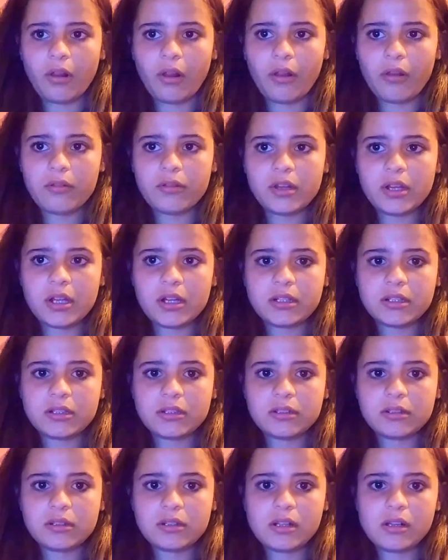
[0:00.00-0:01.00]

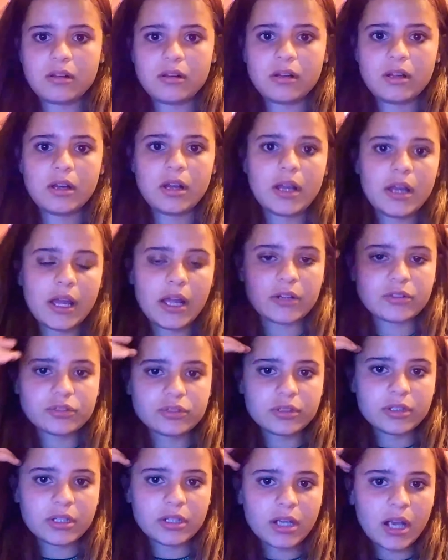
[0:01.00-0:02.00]
Then I
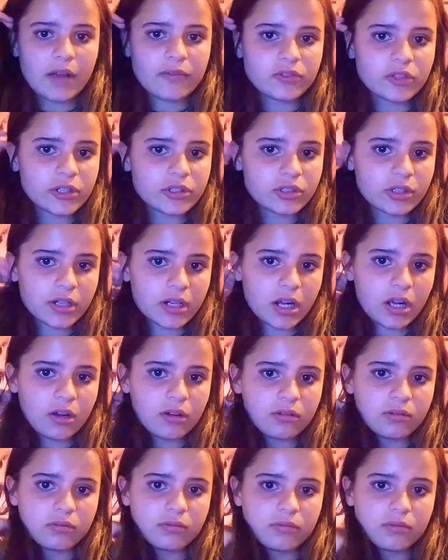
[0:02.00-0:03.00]
actually, after I took it
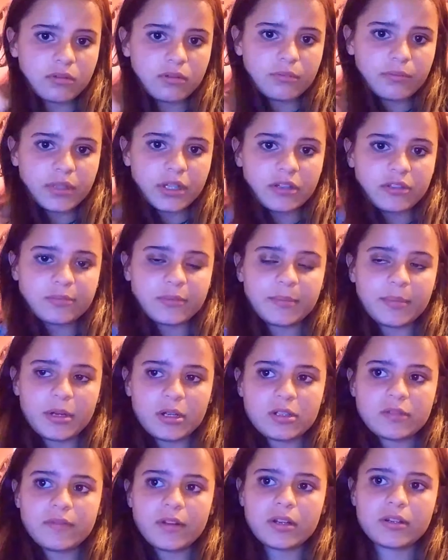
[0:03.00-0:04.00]
out, because my
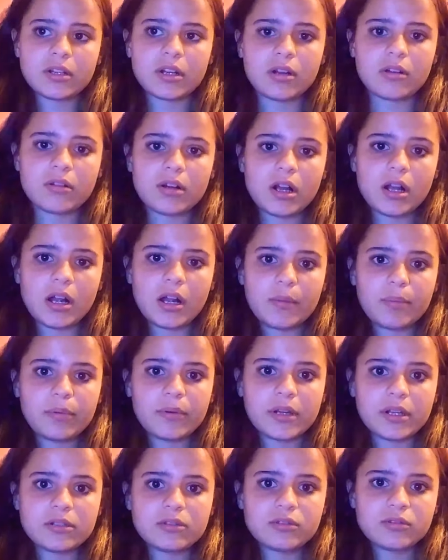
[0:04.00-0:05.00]
parents found out, I
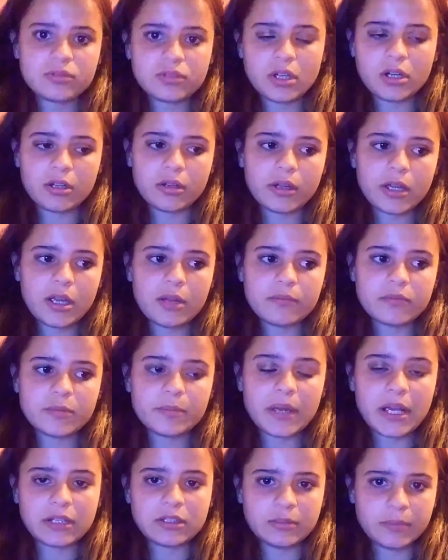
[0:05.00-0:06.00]
played 2 soccer games
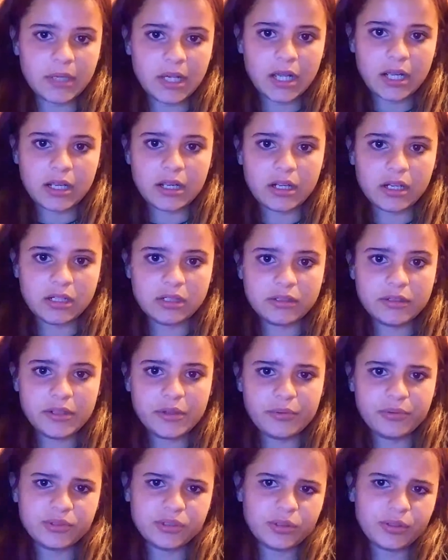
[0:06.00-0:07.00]
back to back, and it
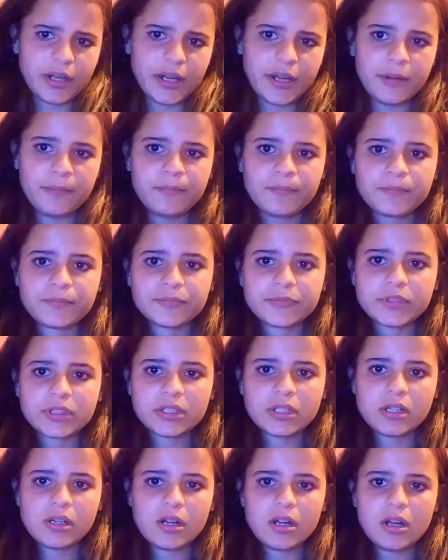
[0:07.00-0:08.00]
was okay.
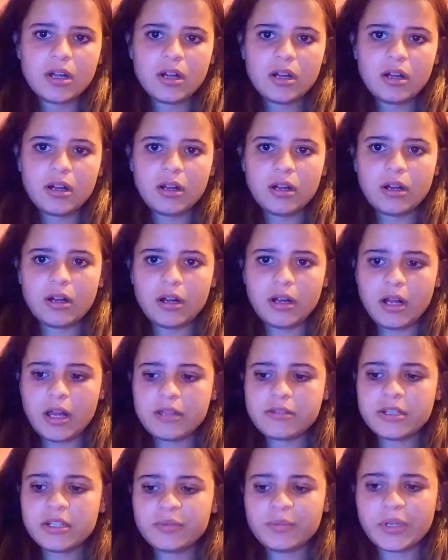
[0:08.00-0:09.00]
I
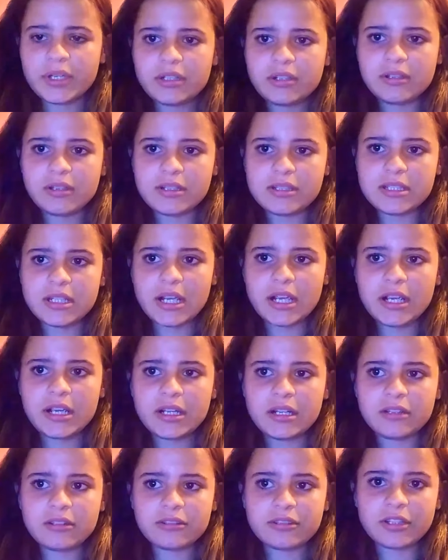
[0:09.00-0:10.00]
then waited a day
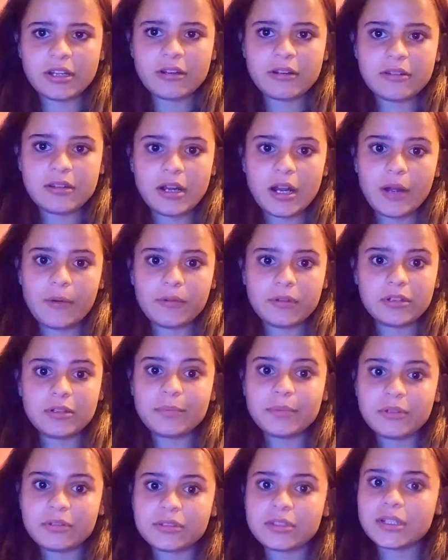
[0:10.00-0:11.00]
and decided that I wanted to
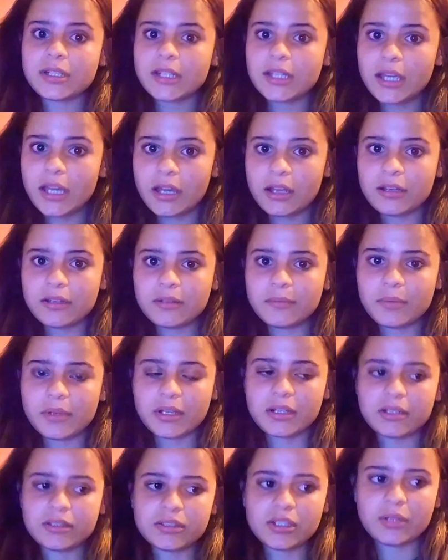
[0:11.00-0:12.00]
pierce it again
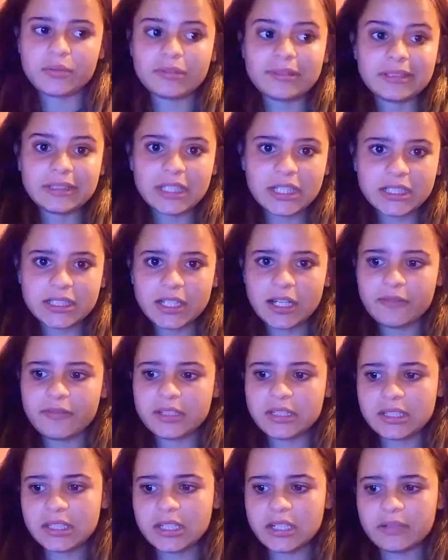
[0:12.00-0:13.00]
because I really liked having
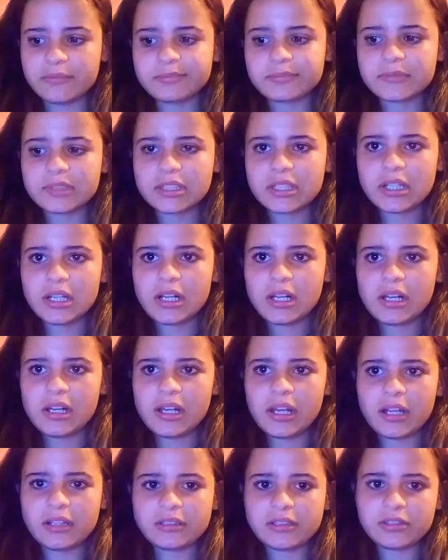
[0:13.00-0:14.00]
it in,
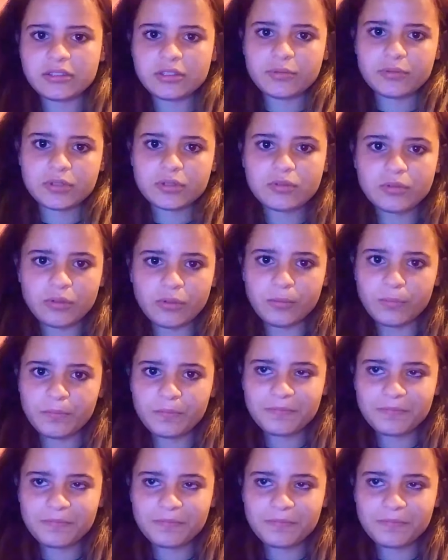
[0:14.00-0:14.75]
and because it was cool.